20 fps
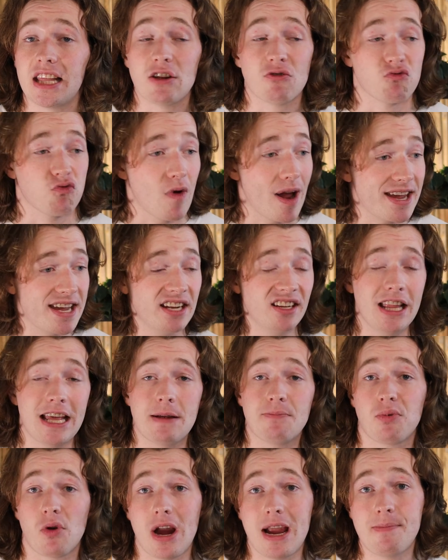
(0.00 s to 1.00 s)
they
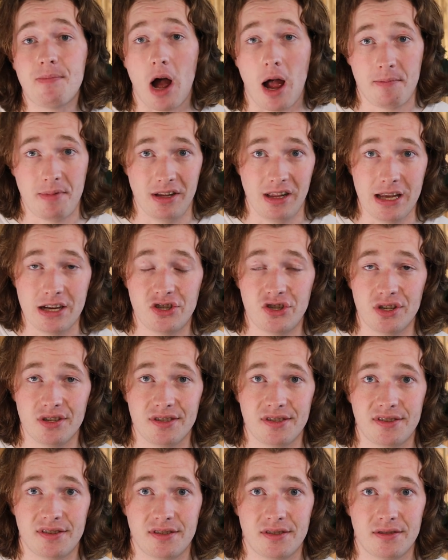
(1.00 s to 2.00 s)
regulate prey
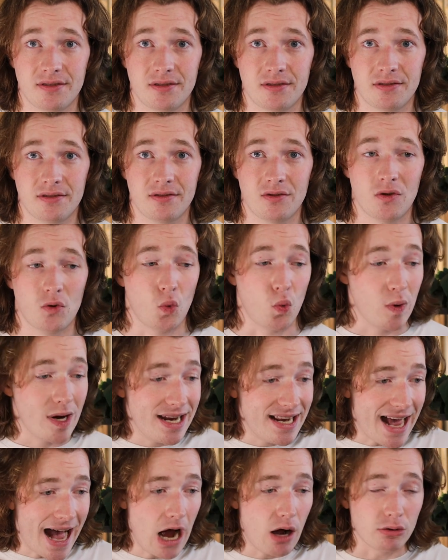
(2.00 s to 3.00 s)
populations,
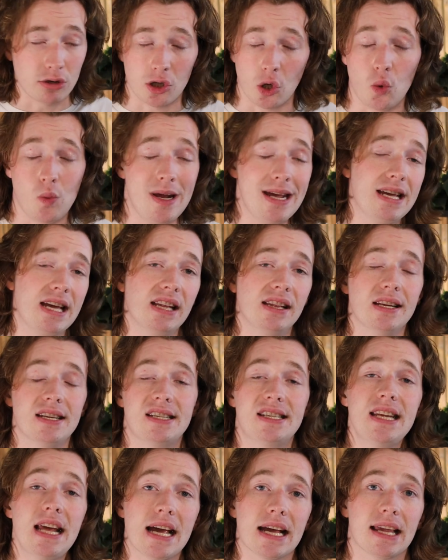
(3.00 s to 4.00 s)
weed out the weak and the
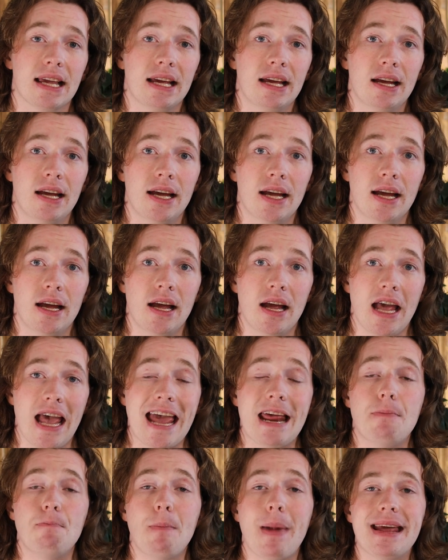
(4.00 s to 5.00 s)
sick,
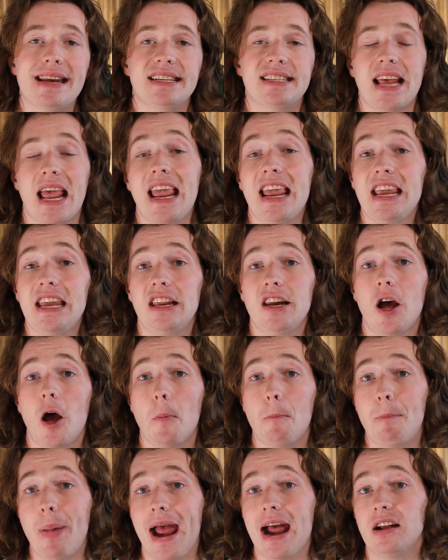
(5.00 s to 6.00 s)
and maintain
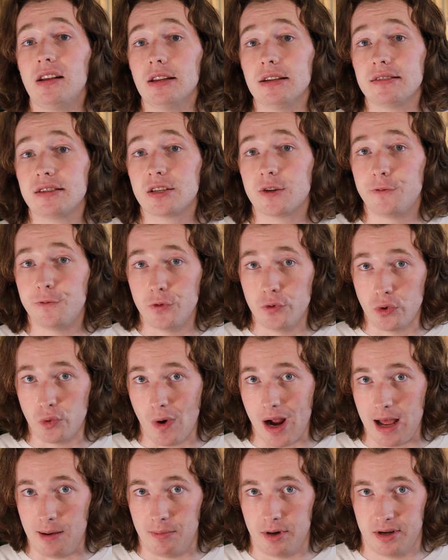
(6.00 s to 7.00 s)
a balanced food
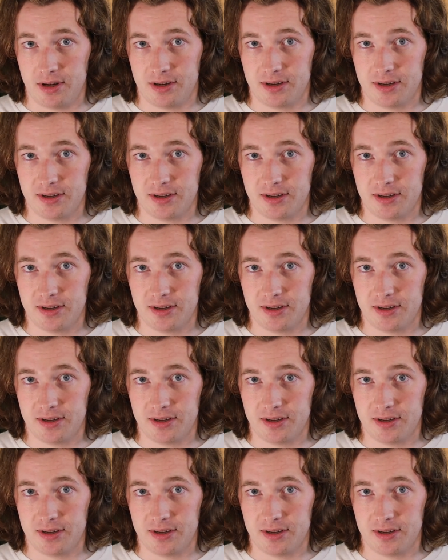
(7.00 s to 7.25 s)
web.